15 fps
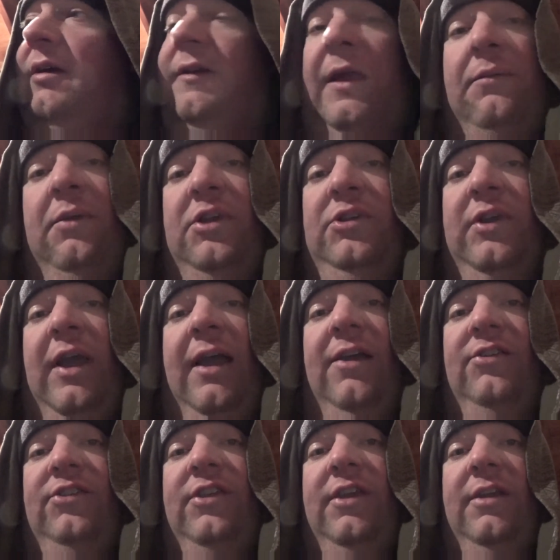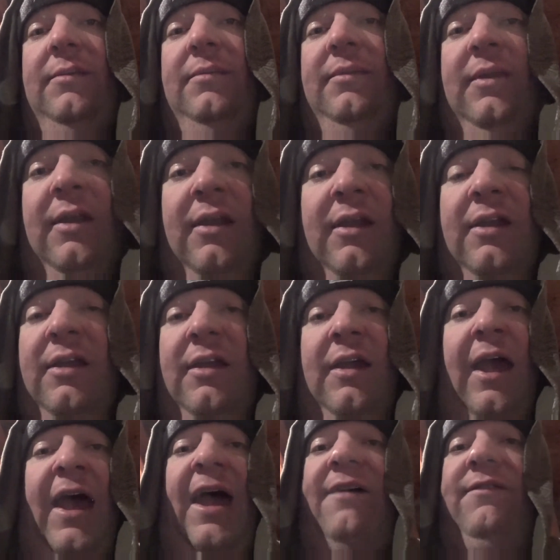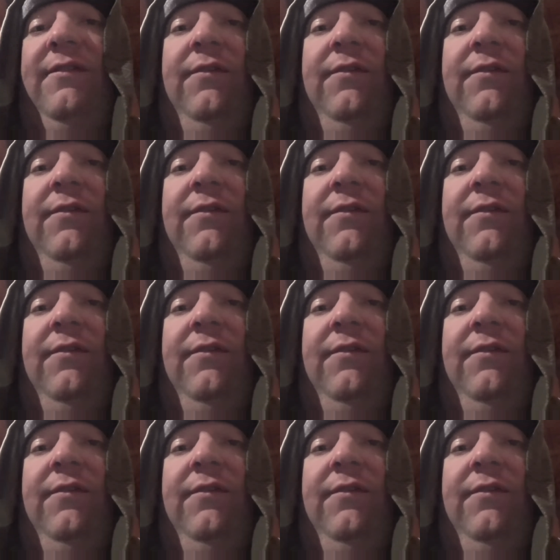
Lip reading: That way you guys can have